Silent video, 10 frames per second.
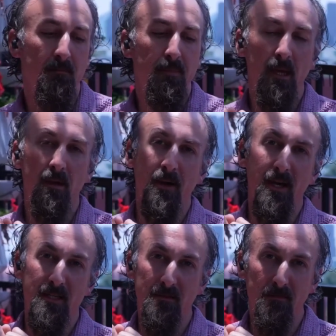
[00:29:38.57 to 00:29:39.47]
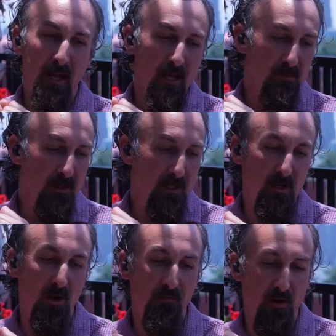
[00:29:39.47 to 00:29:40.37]
BMS management
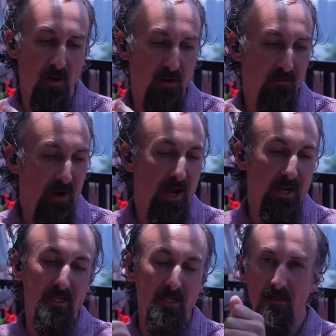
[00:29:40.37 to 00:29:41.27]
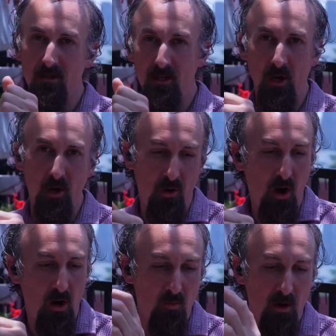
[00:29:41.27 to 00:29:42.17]
server device,
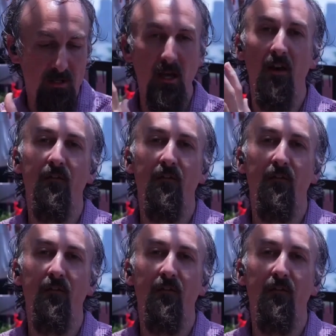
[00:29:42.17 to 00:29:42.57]
hardware, software